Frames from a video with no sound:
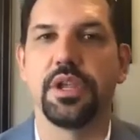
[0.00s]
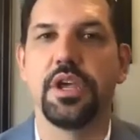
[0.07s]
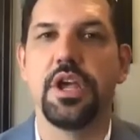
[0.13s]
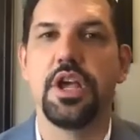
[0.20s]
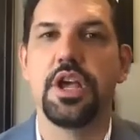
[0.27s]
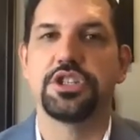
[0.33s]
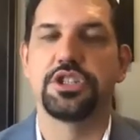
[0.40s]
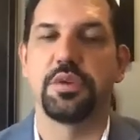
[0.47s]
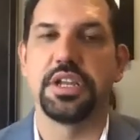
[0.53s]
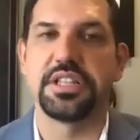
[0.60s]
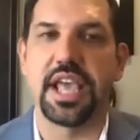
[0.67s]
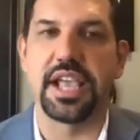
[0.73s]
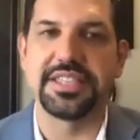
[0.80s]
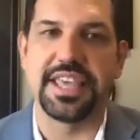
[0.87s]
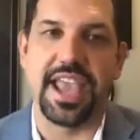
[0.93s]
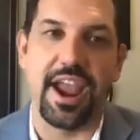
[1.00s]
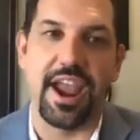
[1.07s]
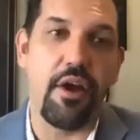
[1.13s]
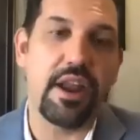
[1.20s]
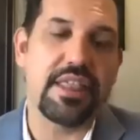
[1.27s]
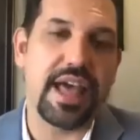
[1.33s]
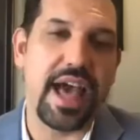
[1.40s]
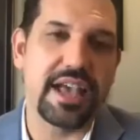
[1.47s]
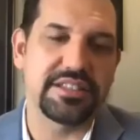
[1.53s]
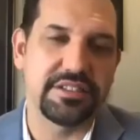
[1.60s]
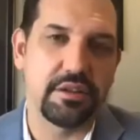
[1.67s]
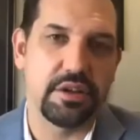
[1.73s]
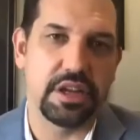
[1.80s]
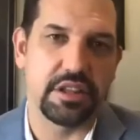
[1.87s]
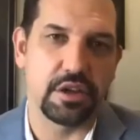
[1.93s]
So he takes the air out of the hostility
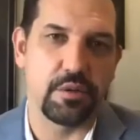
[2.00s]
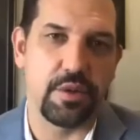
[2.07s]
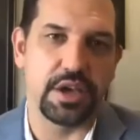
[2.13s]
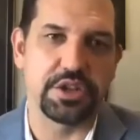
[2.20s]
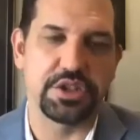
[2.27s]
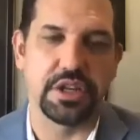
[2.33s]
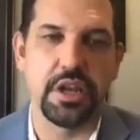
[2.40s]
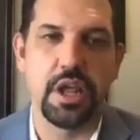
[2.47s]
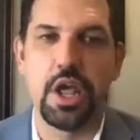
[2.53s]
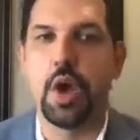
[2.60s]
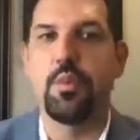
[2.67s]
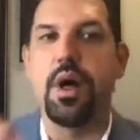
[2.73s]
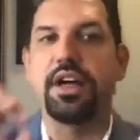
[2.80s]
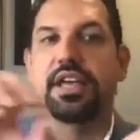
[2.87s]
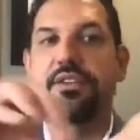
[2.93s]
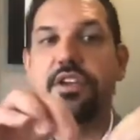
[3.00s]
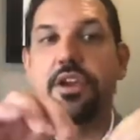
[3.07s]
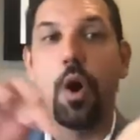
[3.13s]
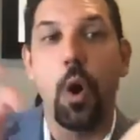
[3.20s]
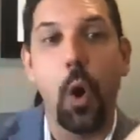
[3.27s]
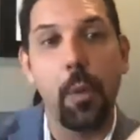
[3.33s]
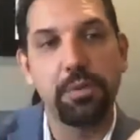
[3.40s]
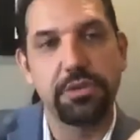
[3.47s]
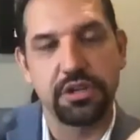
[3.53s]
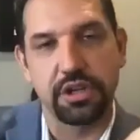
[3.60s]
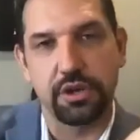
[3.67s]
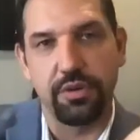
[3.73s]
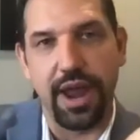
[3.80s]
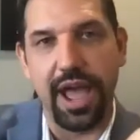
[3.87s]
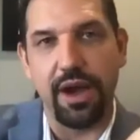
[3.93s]
of the question while giving hope to the
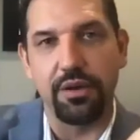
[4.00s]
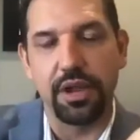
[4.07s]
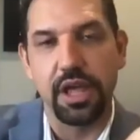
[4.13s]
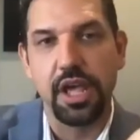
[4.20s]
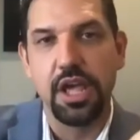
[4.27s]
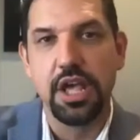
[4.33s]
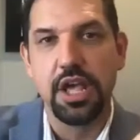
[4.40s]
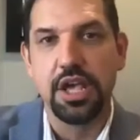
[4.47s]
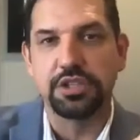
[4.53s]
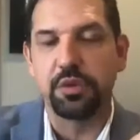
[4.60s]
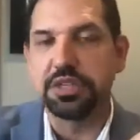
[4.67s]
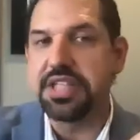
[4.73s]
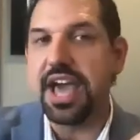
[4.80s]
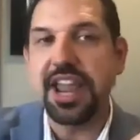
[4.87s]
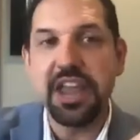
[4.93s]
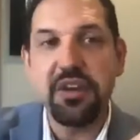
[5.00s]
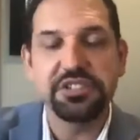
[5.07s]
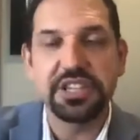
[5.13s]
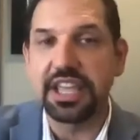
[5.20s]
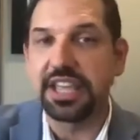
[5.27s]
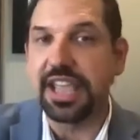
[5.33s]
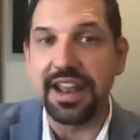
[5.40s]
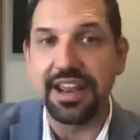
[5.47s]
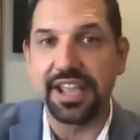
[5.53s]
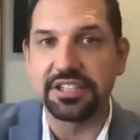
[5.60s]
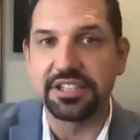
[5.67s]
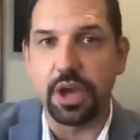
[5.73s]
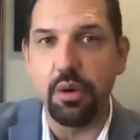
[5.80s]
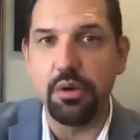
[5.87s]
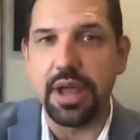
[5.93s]
crowd. So he's not interested in gaining his
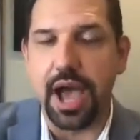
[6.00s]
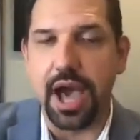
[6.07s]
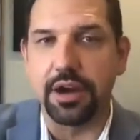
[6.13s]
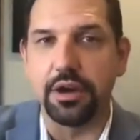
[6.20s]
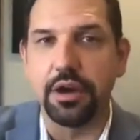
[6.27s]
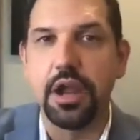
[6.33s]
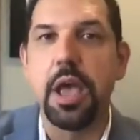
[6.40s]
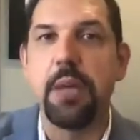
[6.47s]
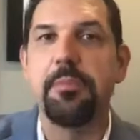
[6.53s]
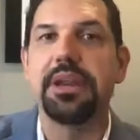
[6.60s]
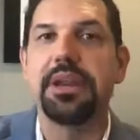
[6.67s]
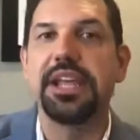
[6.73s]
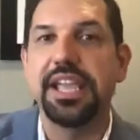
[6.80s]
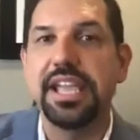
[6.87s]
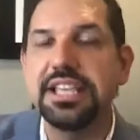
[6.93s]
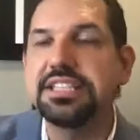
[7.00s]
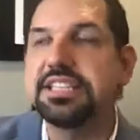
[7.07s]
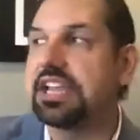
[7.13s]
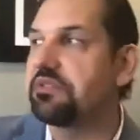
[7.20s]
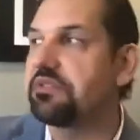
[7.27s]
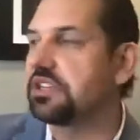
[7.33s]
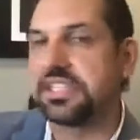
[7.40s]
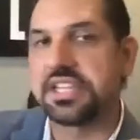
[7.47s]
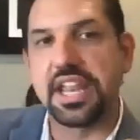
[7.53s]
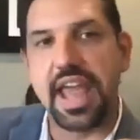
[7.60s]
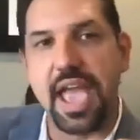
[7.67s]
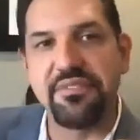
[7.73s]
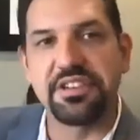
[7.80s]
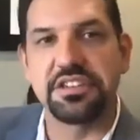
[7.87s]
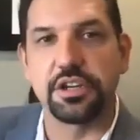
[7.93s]
own honor, but he is interested in
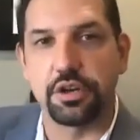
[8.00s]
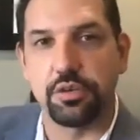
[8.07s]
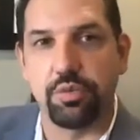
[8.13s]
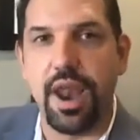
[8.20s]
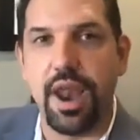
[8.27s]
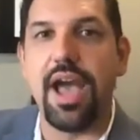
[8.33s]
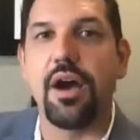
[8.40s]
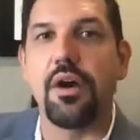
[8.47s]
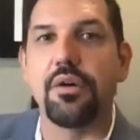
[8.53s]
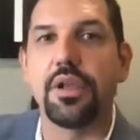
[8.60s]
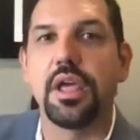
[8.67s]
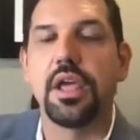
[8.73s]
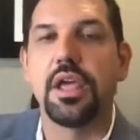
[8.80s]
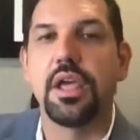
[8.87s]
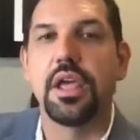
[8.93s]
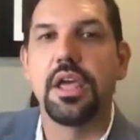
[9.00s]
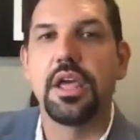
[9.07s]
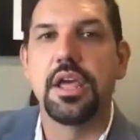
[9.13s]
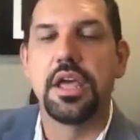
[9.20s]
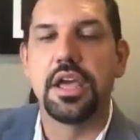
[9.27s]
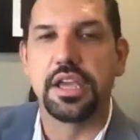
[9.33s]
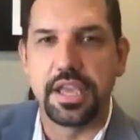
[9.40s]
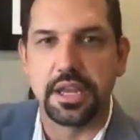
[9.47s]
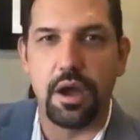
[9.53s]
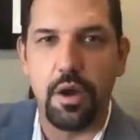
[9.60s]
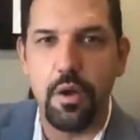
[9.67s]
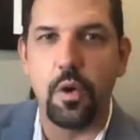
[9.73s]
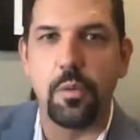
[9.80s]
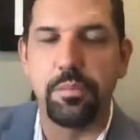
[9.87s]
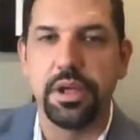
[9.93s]
having the crowd get
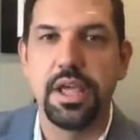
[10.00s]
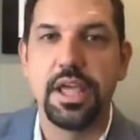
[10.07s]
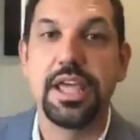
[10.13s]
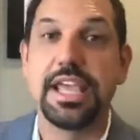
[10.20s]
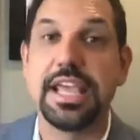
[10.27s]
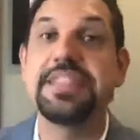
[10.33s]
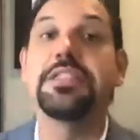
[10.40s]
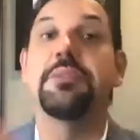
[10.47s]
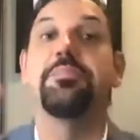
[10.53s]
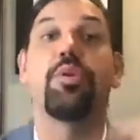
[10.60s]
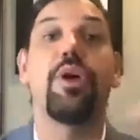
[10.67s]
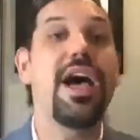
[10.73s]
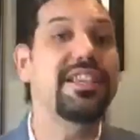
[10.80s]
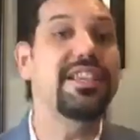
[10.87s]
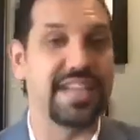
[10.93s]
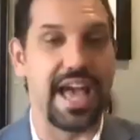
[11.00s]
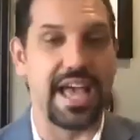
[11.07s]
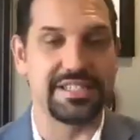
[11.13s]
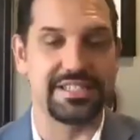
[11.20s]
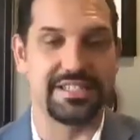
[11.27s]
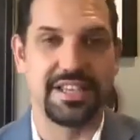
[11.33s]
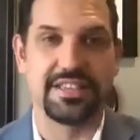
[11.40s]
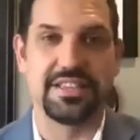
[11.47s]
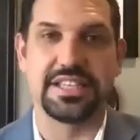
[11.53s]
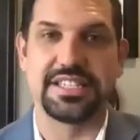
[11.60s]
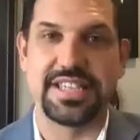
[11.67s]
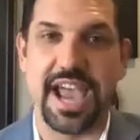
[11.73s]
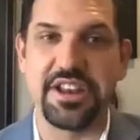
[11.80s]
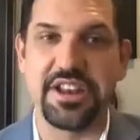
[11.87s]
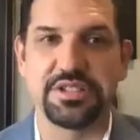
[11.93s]
hope. In the process, the
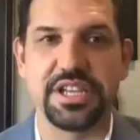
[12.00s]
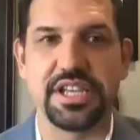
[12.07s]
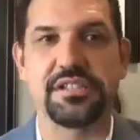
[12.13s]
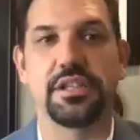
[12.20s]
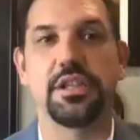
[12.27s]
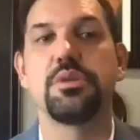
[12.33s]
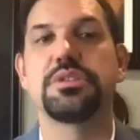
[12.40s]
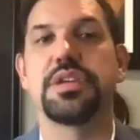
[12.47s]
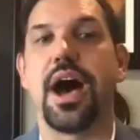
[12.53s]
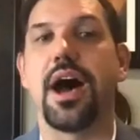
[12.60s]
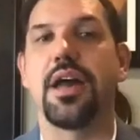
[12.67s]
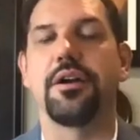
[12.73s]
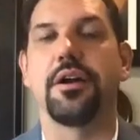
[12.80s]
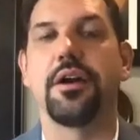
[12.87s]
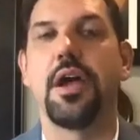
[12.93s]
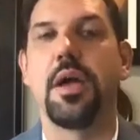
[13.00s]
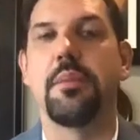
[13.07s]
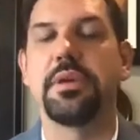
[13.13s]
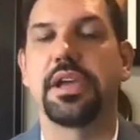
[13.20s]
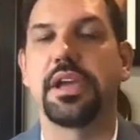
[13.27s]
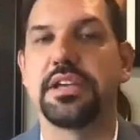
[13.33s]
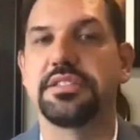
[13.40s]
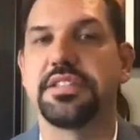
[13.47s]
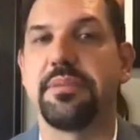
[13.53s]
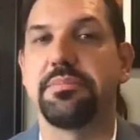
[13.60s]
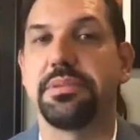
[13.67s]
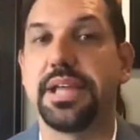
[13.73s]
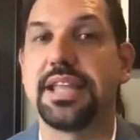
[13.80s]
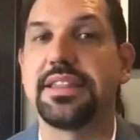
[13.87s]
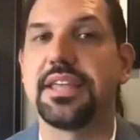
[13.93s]
Sadducees lose honor because they
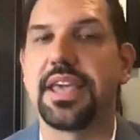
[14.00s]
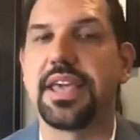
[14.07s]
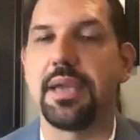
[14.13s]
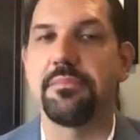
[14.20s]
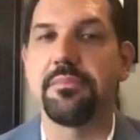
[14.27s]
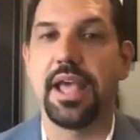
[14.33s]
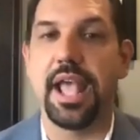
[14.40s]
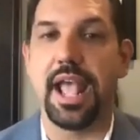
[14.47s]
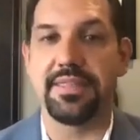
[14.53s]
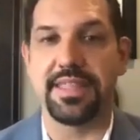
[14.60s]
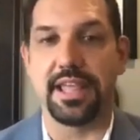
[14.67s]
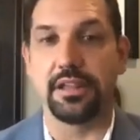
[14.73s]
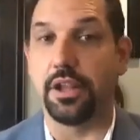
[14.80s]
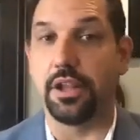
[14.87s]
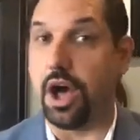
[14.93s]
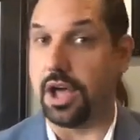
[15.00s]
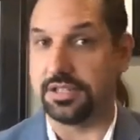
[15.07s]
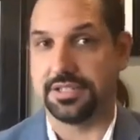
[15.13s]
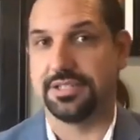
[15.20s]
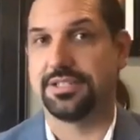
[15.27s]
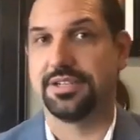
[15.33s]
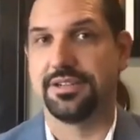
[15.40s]
played the game and they lost.